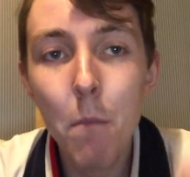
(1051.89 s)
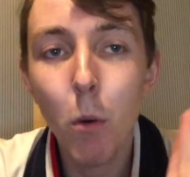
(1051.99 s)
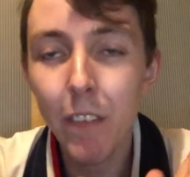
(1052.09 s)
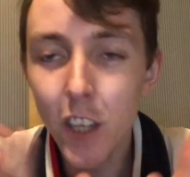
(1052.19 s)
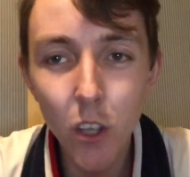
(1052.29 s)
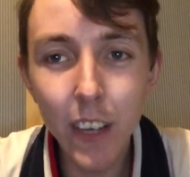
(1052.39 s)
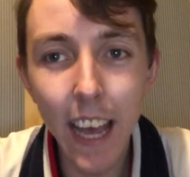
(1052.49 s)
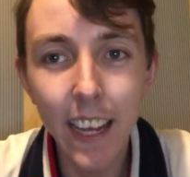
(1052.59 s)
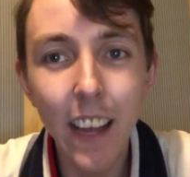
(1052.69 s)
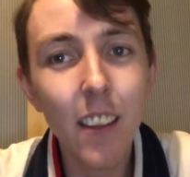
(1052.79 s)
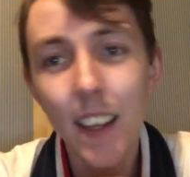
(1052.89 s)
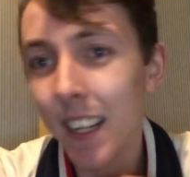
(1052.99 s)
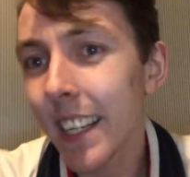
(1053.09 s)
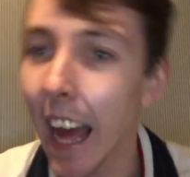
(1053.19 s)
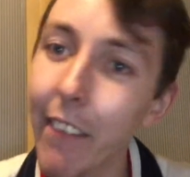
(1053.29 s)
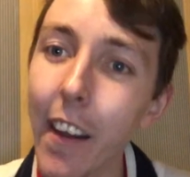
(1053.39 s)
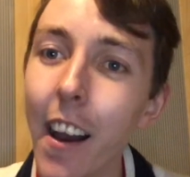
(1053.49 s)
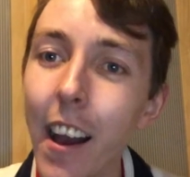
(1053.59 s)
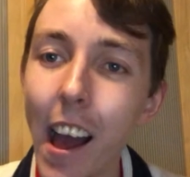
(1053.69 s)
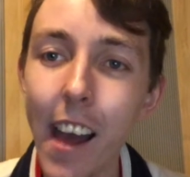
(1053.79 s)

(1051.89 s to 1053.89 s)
But with the UK girls, I didn't get that.